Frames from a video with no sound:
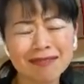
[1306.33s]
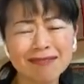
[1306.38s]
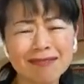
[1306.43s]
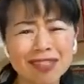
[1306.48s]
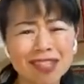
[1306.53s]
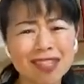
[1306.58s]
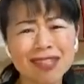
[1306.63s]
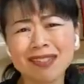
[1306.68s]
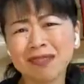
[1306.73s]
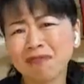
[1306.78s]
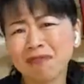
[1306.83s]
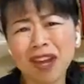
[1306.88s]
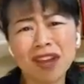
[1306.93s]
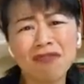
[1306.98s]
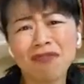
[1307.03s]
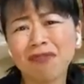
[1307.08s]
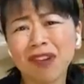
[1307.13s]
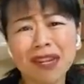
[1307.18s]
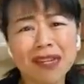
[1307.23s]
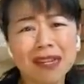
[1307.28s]
she's my
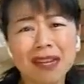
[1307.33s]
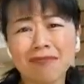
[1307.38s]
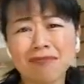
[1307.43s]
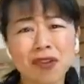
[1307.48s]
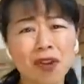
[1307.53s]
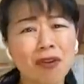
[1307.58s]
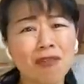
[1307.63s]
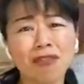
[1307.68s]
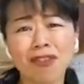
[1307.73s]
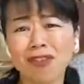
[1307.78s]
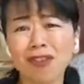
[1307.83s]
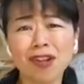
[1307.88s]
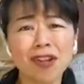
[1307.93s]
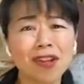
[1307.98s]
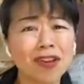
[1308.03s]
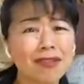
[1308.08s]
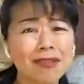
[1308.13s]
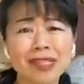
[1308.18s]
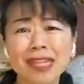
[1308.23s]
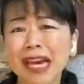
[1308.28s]
friend. I've known her a
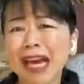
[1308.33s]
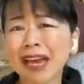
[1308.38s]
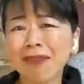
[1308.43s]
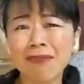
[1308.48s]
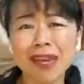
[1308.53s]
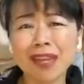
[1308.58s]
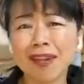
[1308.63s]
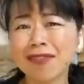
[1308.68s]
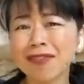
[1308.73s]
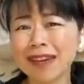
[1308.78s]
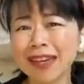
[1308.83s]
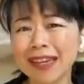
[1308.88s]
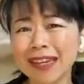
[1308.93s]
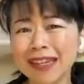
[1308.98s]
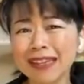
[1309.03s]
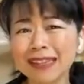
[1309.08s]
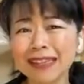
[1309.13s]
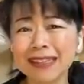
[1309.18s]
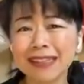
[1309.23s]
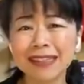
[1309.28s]
long time
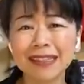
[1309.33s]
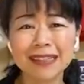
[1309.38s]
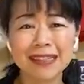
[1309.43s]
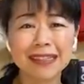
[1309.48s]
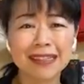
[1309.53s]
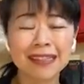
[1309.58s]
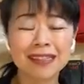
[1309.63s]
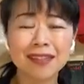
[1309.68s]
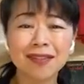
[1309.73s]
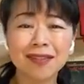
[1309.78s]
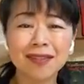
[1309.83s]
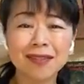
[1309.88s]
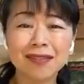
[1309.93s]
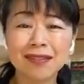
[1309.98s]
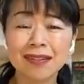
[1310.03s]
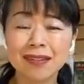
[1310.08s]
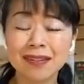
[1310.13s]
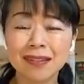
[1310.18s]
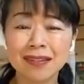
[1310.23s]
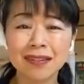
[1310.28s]
anyway,
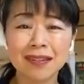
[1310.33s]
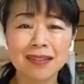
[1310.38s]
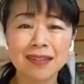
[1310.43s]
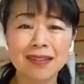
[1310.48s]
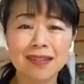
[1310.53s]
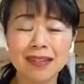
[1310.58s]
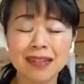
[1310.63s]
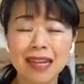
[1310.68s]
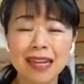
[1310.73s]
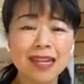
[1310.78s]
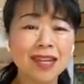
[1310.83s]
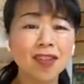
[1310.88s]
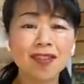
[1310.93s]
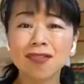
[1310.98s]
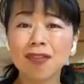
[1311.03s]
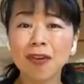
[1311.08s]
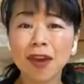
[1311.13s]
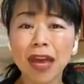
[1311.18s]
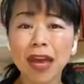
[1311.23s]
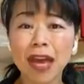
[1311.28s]
and
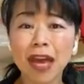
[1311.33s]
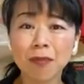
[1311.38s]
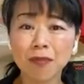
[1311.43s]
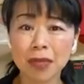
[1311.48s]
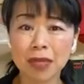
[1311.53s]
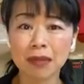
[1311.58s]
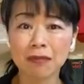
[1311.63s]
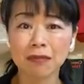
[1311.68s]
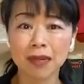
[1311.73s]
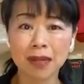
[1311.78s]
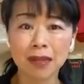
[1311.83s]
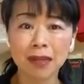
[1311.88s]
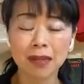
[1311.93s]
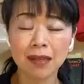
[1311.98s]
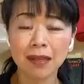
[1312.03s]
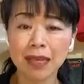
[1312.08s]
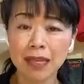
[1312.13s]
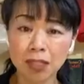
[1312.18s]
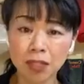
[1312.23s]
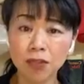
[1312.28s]
you're not happy, right?
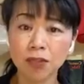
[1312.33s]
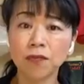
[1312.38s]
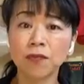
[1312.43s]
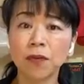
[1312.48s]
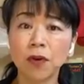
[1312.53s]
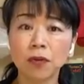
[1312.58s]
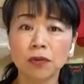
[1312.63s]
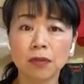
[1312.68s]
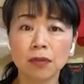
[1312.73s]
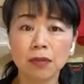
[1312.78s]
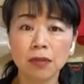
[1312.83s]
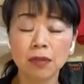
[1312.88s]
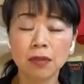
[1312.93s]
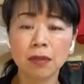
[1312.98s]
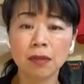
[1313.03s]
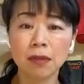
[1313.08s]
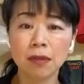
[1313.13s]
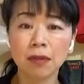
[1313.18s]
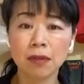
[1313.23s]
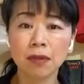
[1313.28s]
It's your fault.
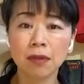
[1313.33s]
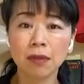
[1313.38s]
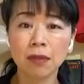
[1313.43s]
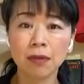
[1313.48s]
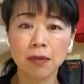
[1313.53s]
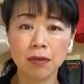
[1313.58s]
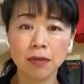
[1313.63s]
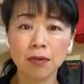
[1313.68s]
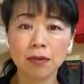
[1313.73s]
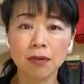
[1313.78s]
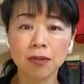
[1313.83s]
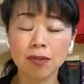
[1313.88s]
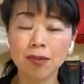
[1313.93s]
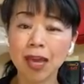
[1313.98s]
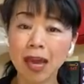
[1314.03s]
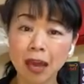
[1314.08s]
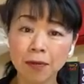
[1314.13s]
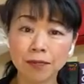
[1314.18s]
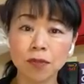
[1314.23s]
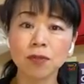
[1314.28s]
You
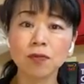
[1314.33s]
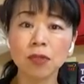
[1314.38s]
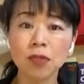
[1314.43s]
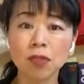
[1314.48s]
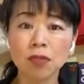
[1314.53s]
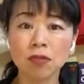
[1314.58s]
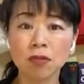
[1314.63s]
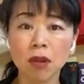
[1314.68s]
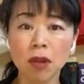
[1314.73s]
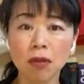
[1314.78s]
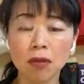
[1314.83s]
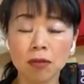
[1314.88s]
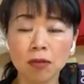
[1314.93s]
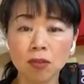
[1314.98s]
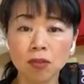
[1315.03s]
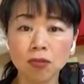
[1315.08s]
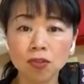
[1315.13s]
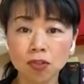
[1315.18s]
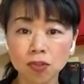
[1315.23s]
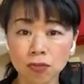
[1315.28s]
have to be strong
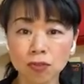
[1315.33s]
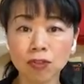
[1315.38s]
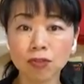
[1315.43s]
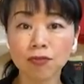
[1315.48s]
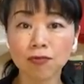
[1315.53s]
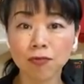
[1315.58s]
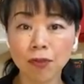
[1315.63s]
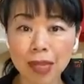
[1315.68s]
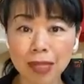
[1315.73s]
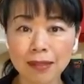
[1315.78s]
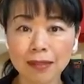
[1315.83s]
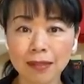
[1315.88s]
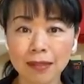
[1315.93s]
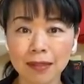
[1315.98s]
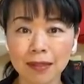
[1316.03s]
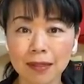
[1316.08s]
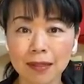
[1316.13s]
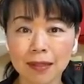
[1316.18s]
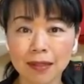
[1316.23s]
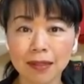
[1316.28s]
to choose your friend.
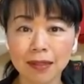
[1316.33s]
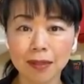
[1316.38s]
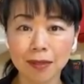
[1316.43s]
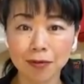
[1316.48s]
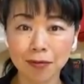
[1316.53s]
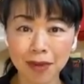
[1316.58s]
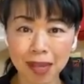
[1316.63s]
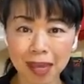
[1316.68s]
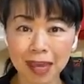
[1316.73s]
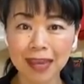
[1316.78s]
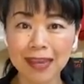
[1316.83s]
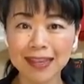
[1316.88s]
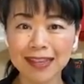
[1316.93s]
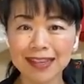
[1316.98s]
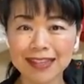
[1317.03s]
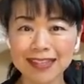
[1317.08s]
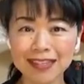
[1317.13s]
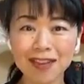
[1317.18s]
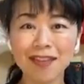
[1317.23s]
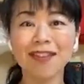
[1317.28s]
Okay?
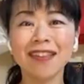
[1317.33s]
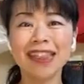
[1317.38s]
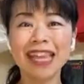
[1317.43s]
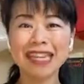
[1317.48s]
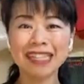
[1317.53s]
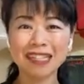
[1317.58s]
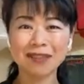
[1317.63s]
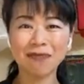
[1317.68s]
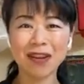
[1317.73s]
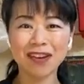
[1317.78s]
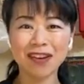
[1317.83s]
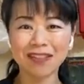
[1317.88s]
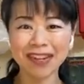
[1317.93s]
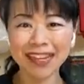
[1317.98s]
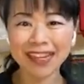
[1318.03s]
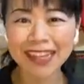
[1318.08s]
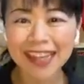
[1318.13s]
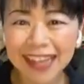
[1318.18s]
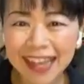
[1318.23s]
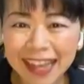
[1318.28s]
So that's about
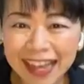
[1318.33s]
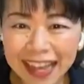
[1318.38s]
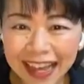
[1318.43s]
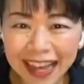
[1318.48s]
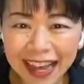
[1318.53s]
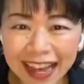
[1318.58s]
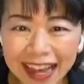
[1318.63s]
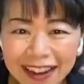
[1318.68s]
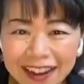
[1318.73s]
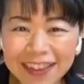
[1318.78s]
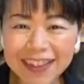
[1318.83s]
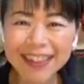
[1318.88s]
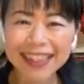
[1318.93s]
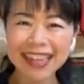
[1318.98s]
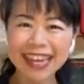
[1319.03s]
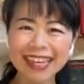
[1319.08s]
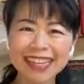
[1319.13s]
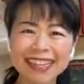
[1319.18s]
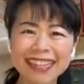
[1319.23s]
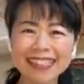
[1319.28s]
it. Oh,
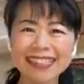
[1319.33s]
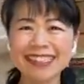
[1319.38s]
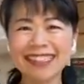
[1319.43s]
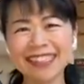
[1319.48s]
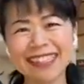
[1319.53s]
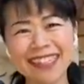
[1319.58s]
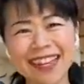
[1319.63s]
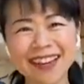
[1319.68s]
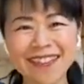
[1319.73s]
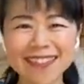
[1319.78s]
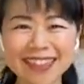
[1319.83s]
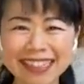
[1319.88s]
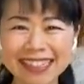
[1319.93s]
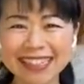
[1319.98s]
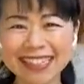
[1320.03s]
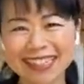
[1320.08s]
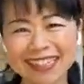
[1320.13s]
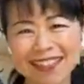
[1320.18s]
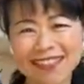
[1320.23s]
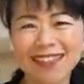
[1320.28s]
thank you so much,
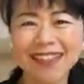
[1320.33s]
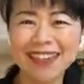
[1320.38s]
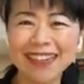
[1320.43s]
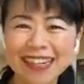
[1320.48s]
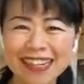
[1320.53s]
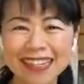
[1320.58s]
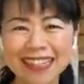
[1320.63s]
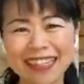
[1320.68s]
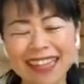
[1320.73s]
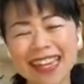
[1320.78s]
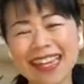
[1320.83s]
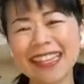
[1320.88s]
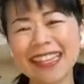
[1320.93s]
Desiree.